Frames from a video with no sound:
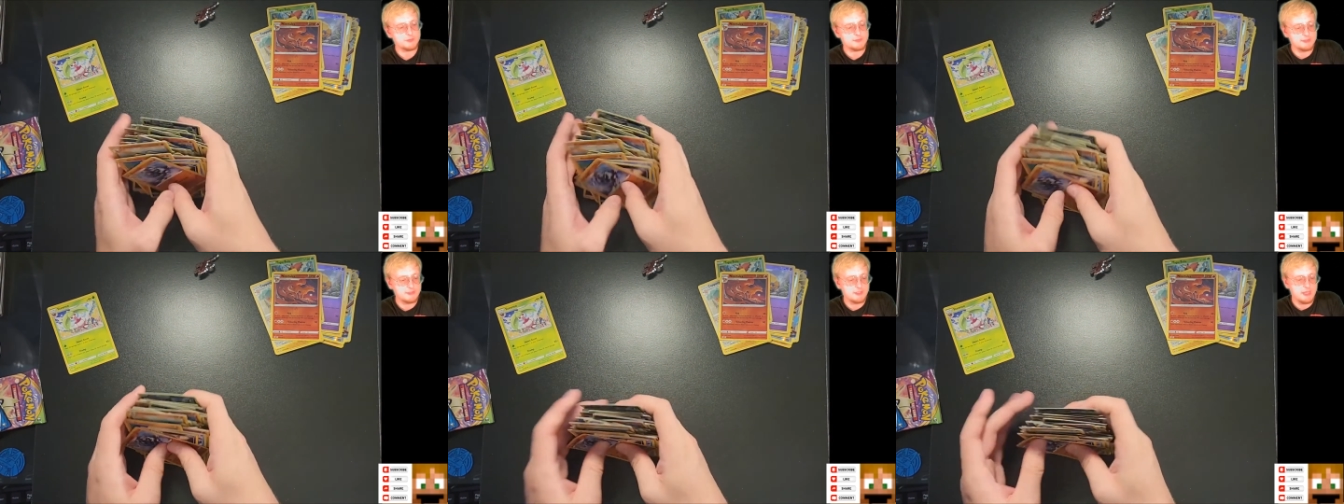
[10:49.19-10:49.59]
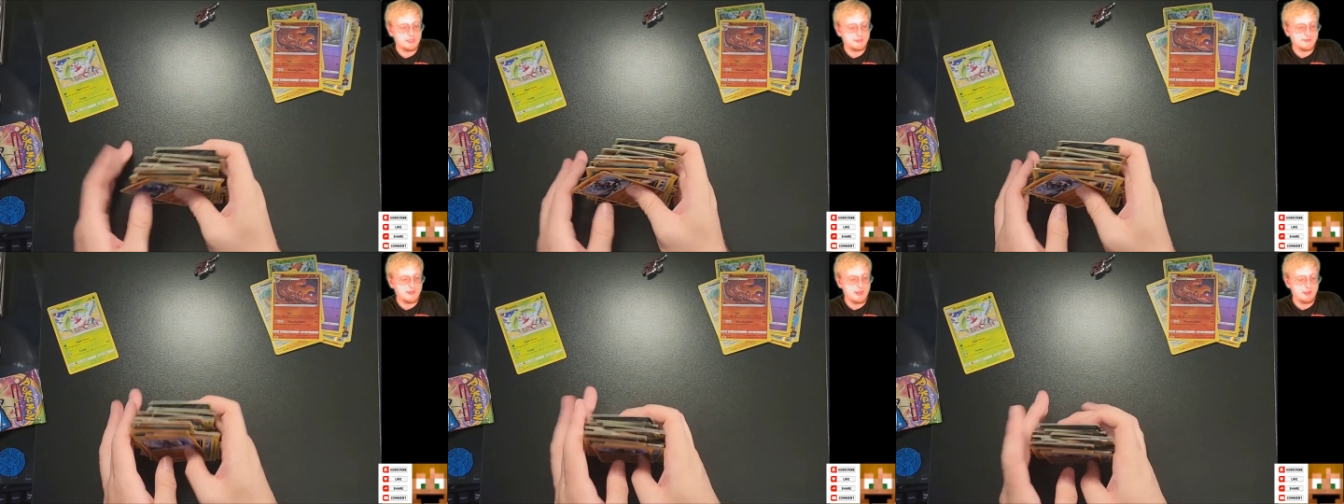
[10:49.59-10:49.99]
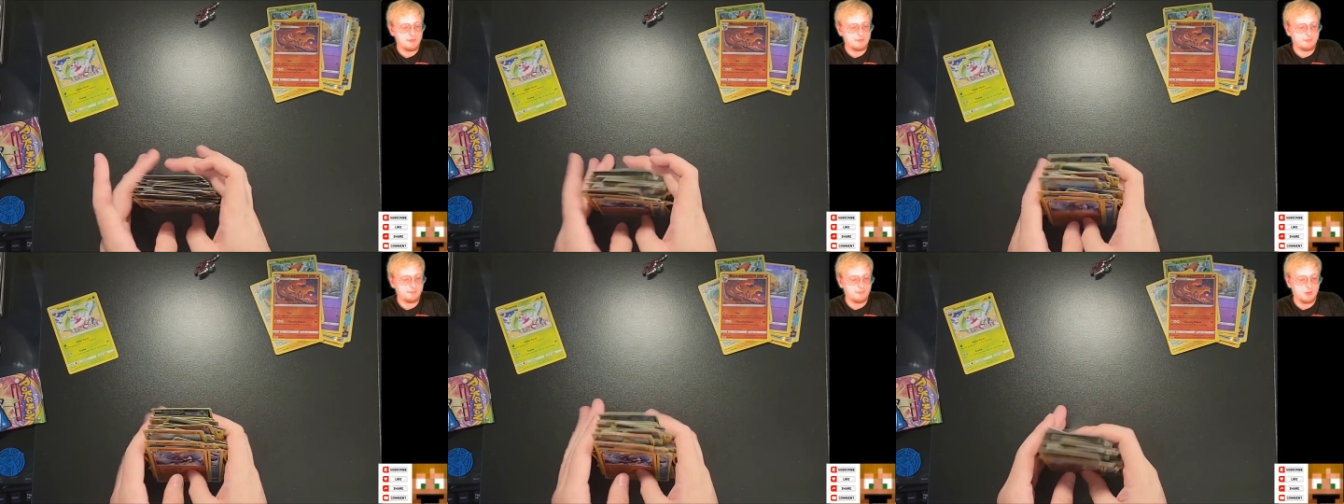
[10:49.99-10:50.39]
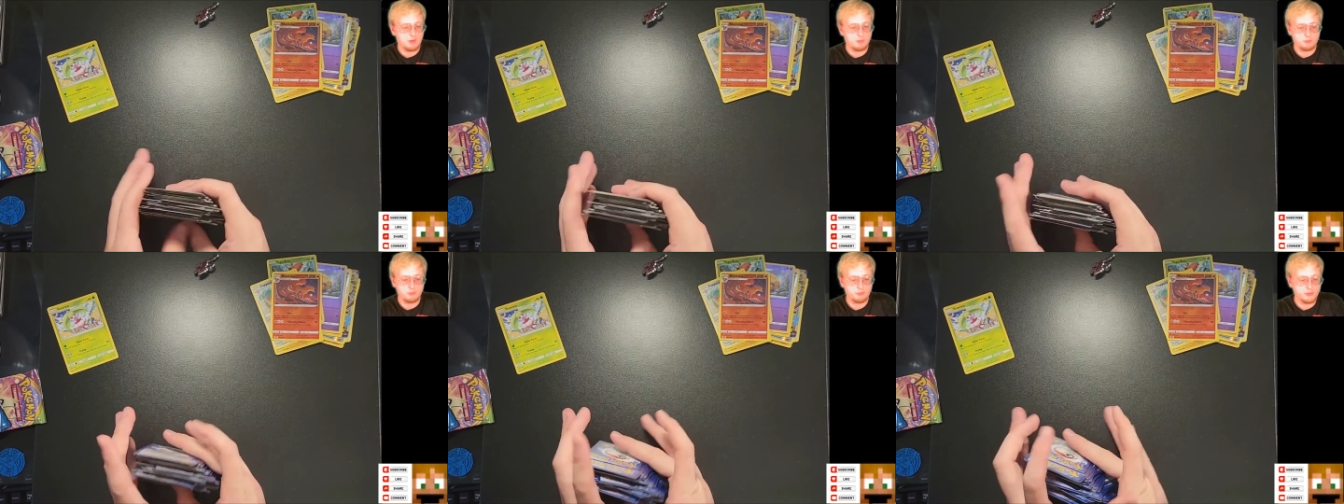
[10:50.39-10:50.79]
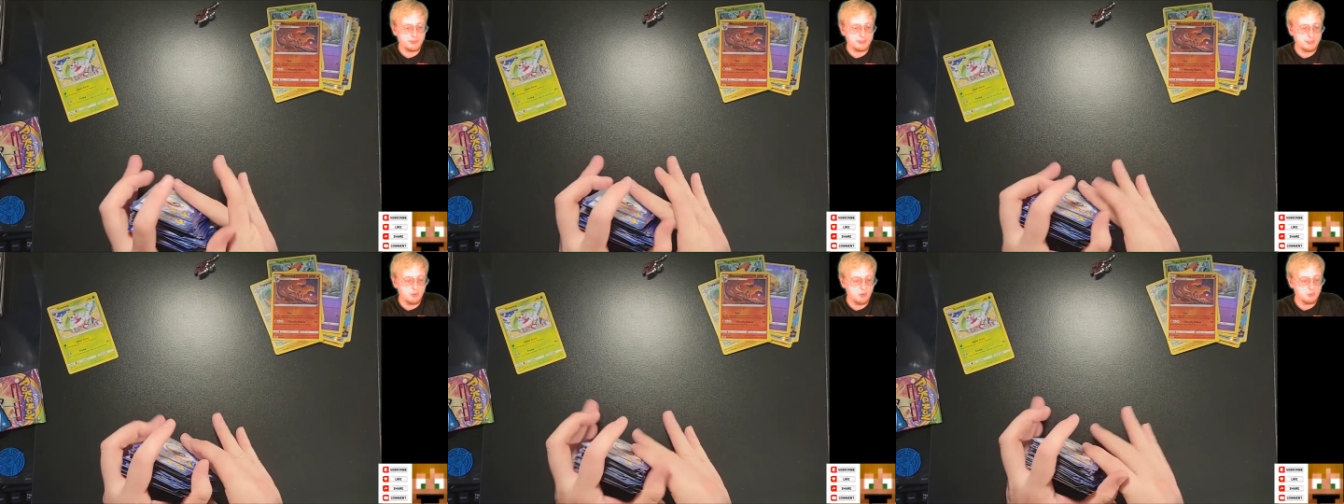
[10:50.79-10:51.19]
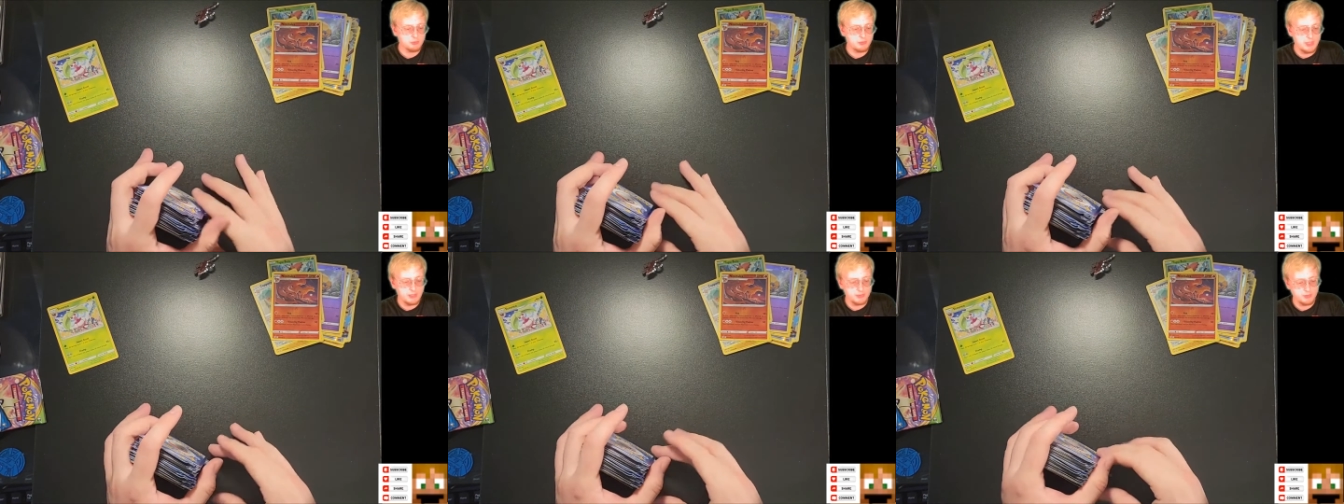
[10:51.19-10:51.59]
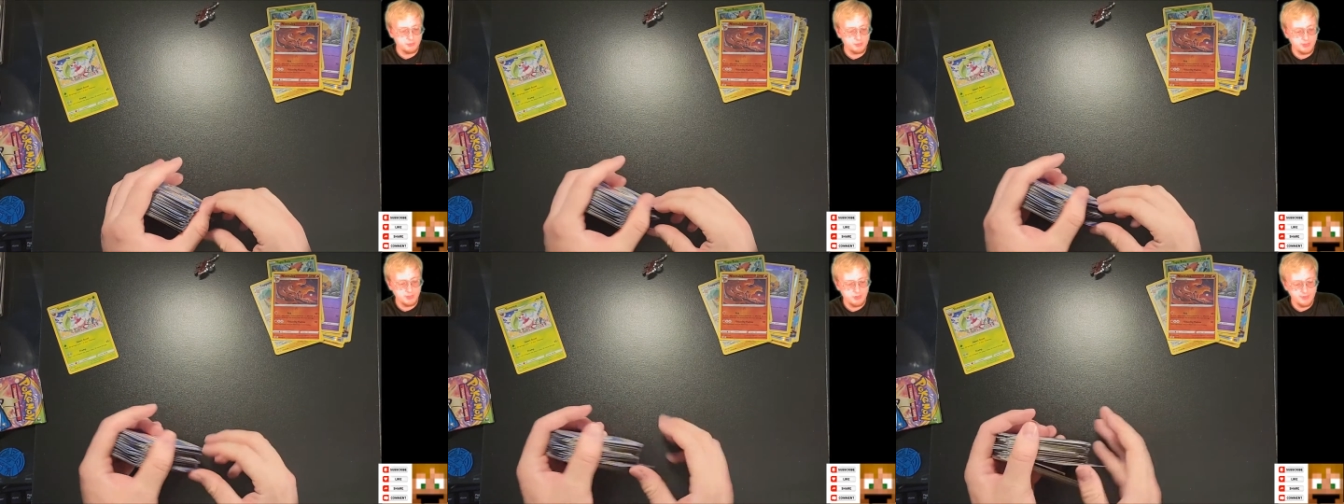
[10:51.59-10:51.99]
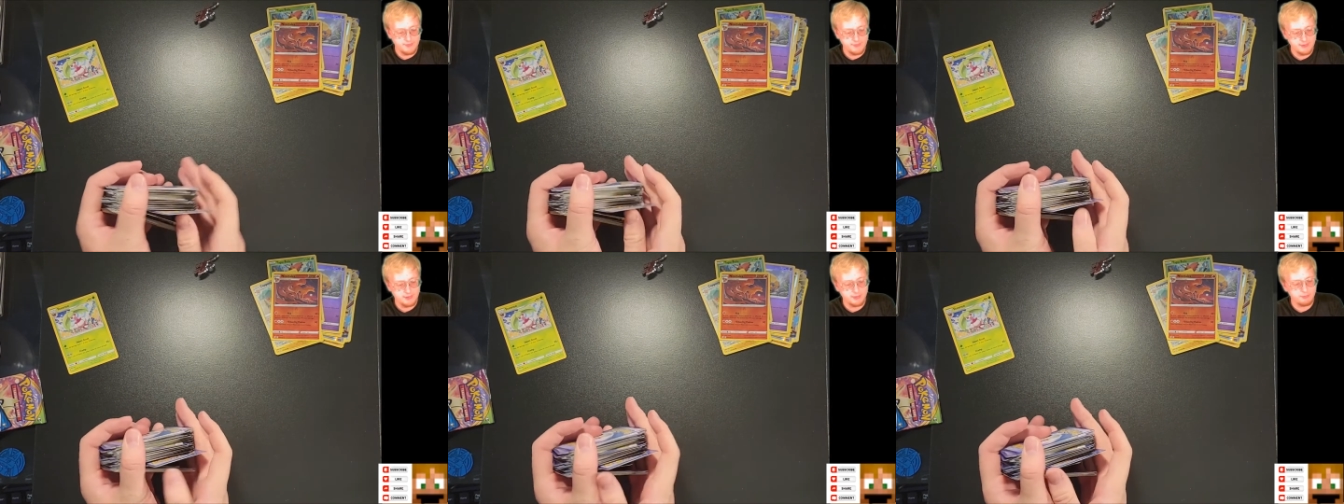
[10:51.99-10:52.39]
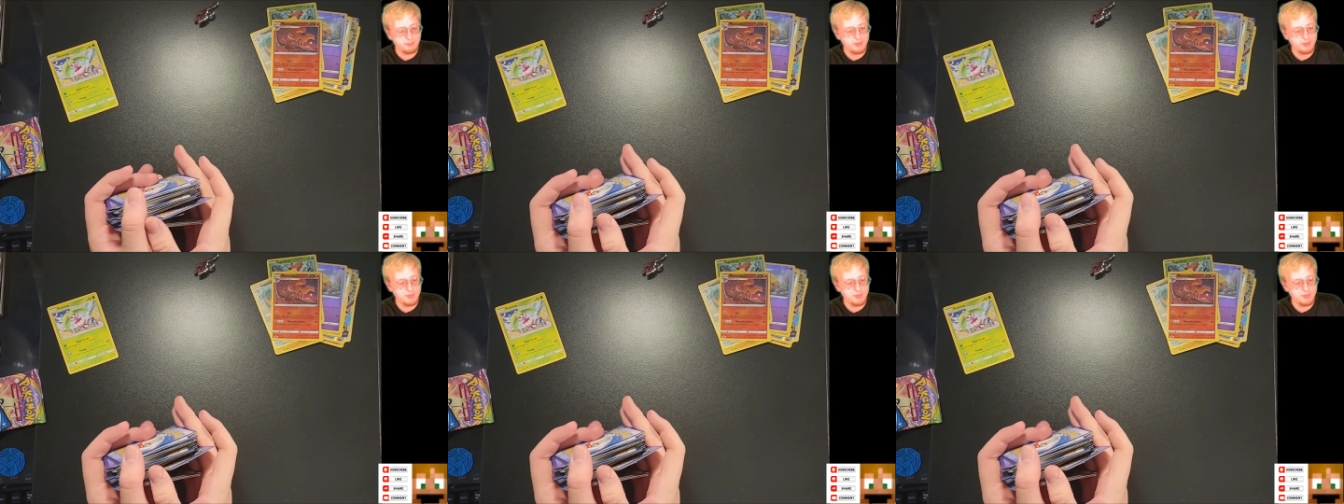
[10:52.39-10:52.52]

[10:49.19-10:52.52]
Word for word: We did not have really a whole lot going on there,